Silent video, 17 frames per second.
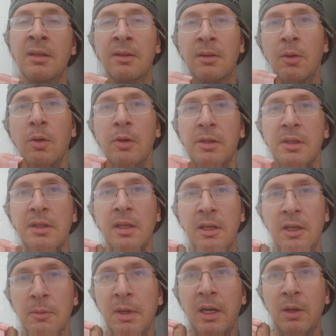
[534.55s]
or just letting
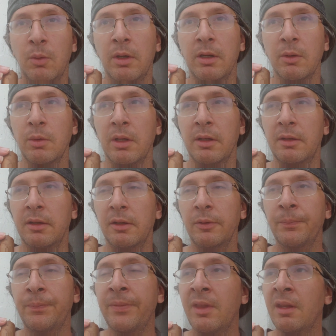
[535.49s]
your mind wander, one of the two.
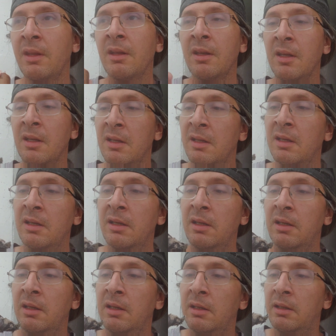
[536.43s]

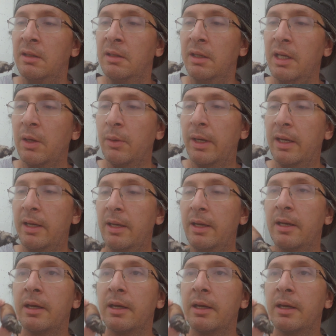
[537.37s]
Anyway,